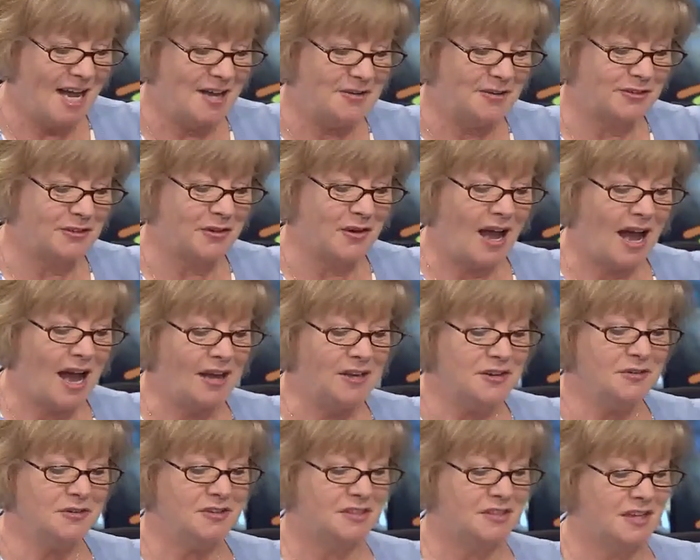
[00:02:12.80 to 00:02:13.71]
uh, So how
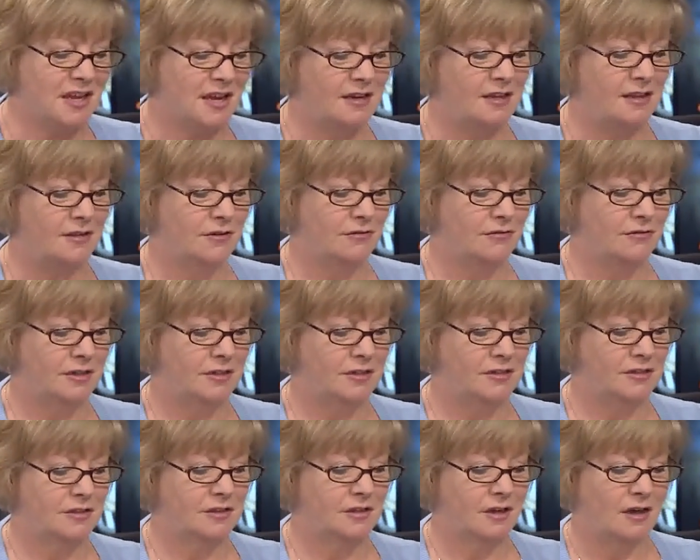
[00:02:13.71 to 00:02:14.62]
do you study the
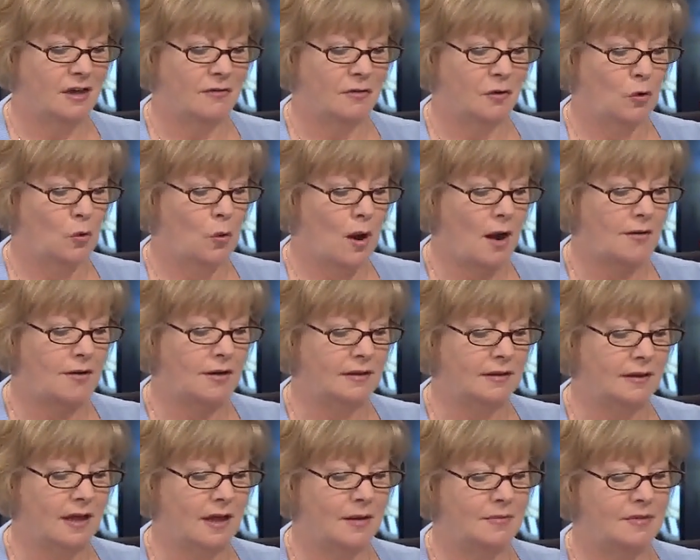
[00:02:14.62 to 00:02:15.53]
risk of
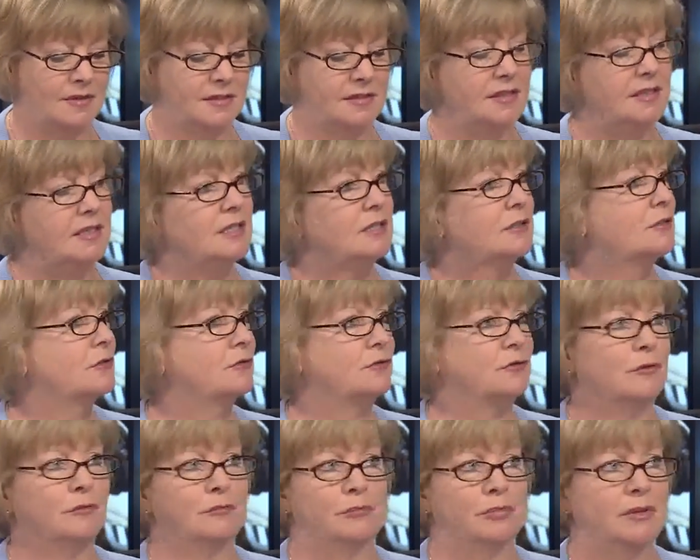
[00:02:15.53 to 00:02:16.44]
acquiring Lyme disease
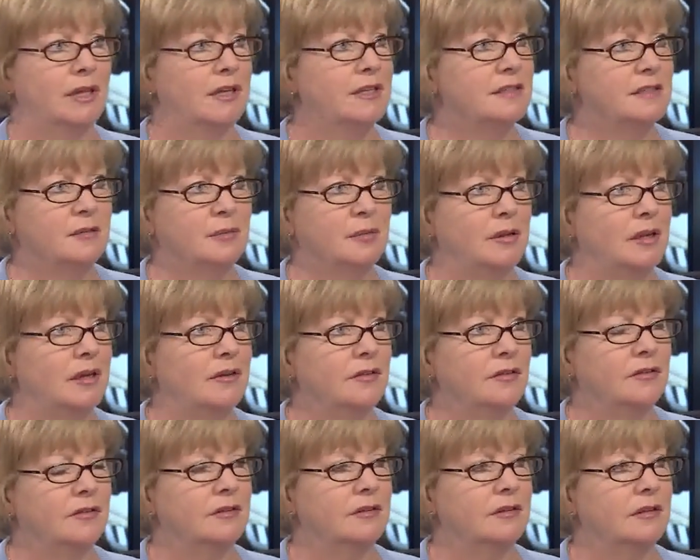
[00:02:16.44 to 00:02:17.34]
from place to
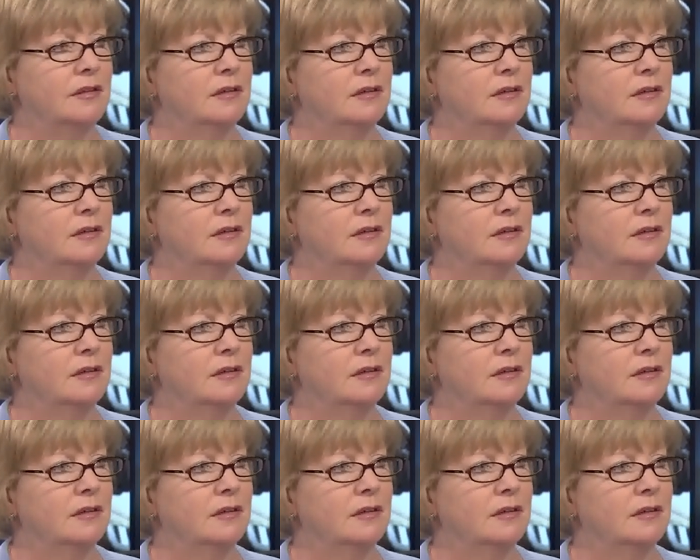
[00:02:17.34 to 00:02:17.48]
place?